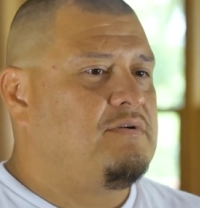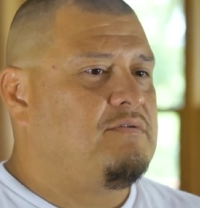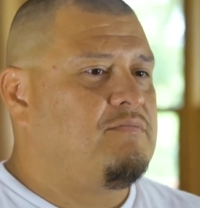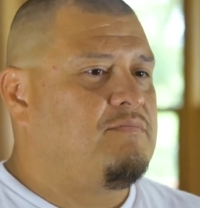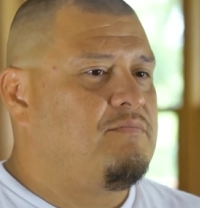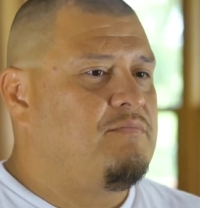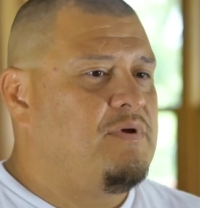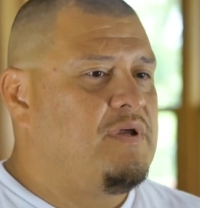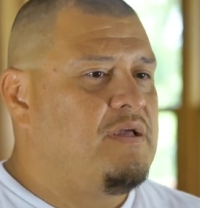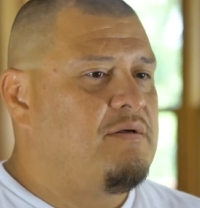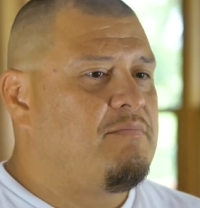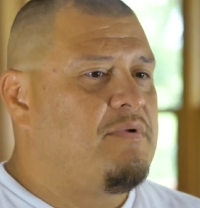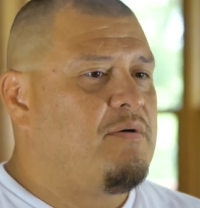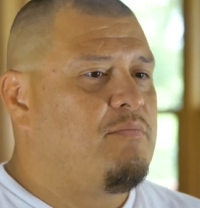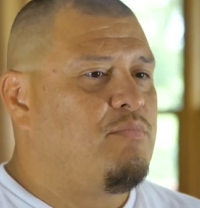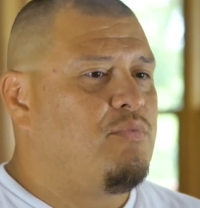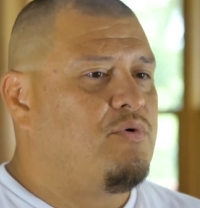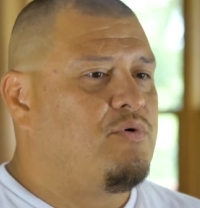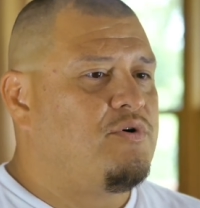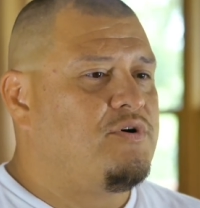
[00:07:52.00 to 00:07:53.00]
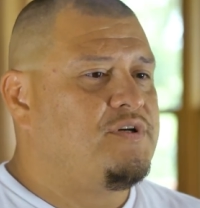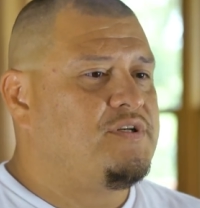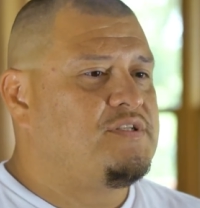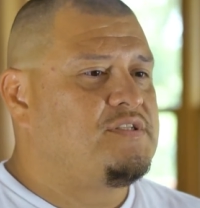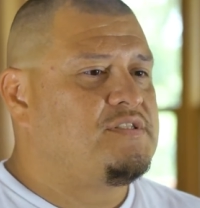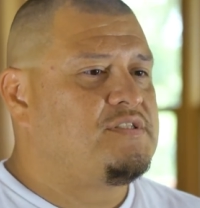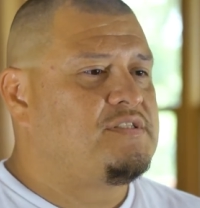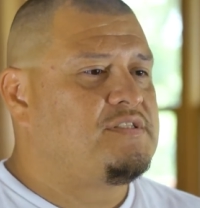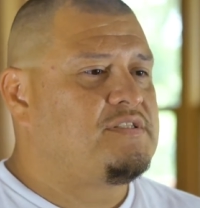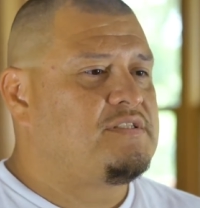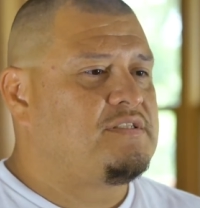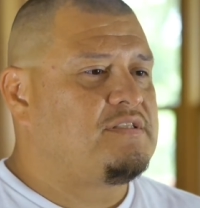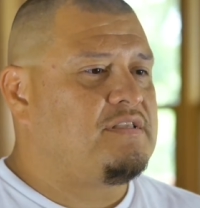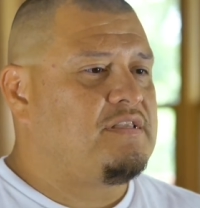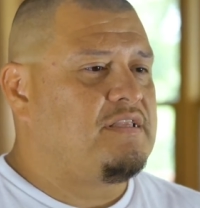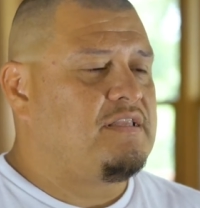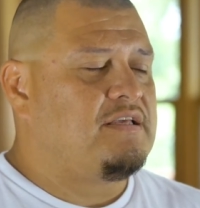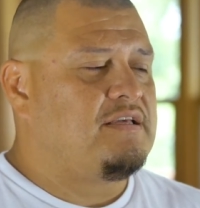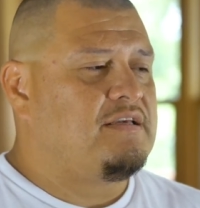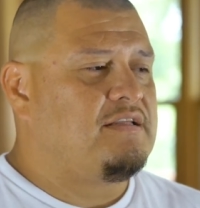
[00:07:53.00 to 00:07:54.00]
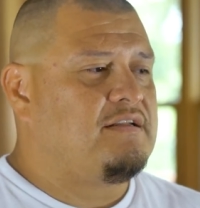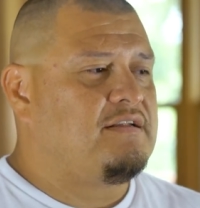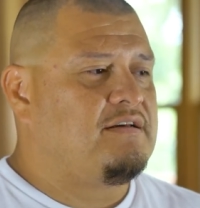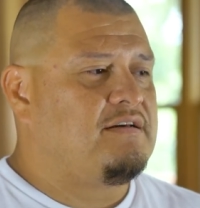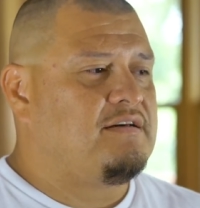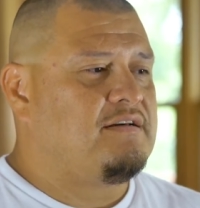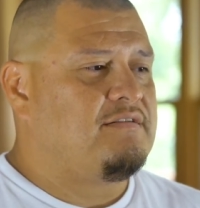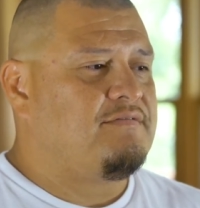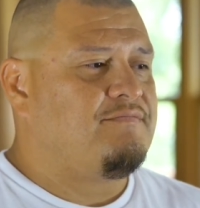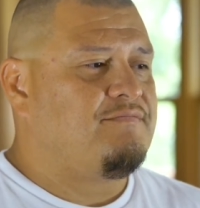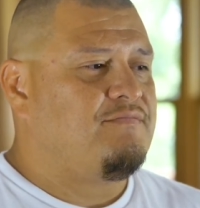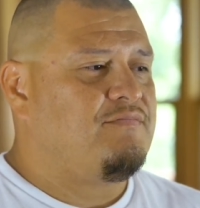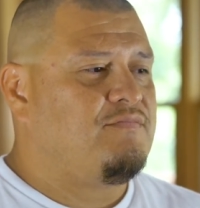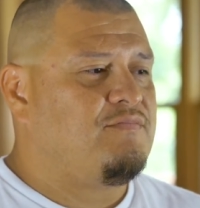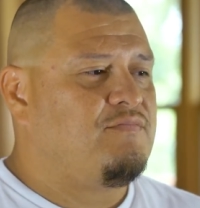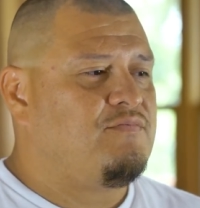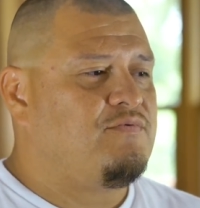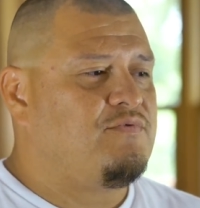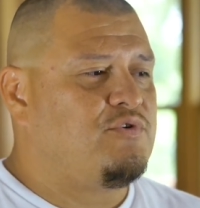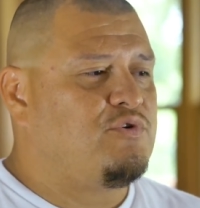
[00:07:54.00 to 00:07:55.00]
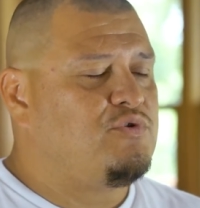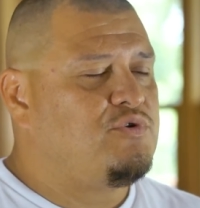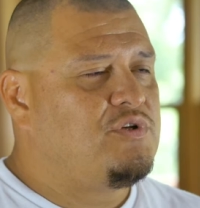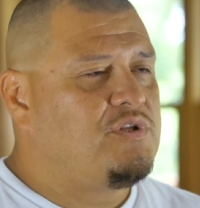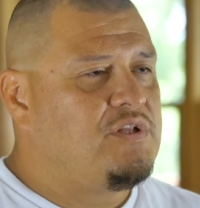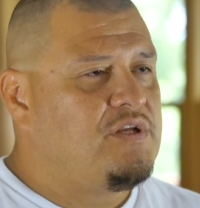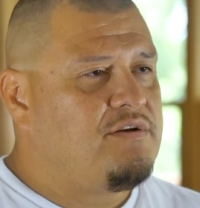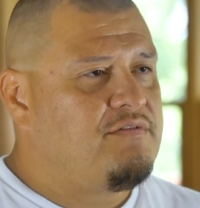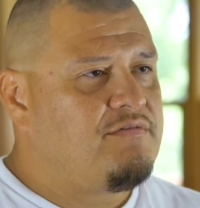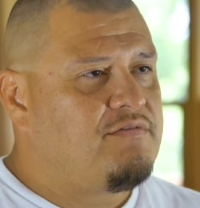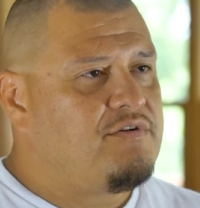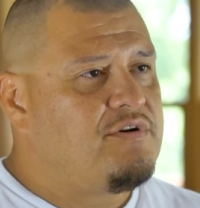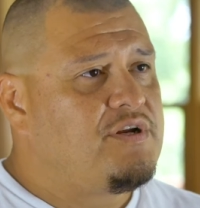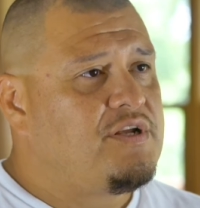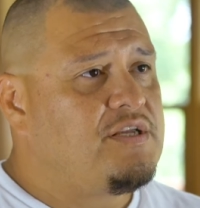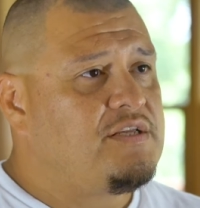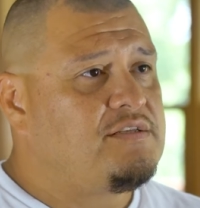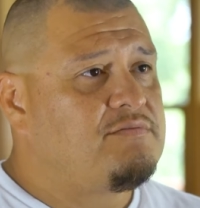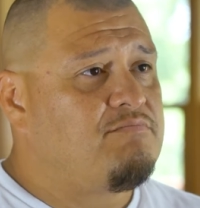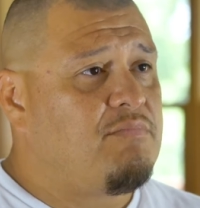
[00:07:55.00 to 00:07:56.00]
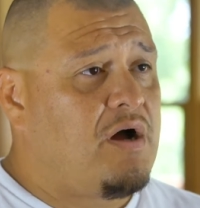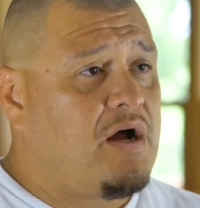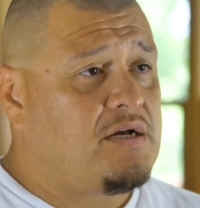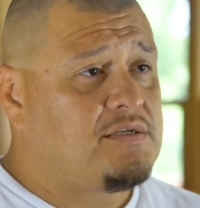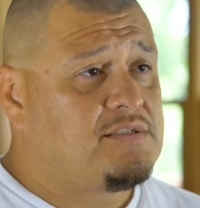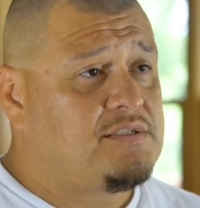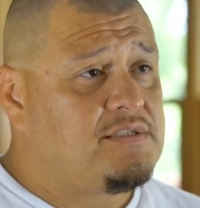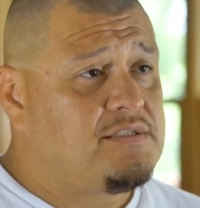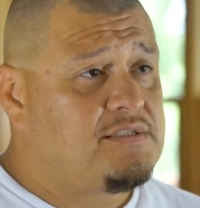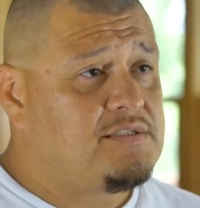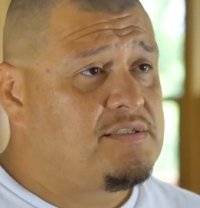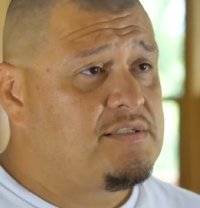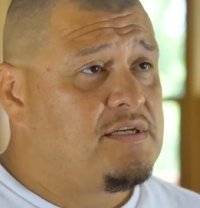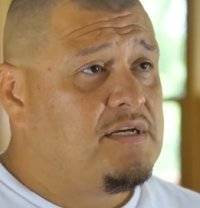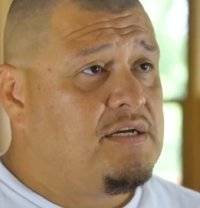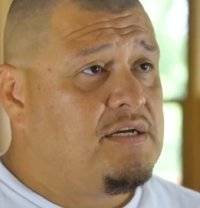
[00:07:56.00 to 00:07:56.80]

Me and my boys did food deliveries, boxes.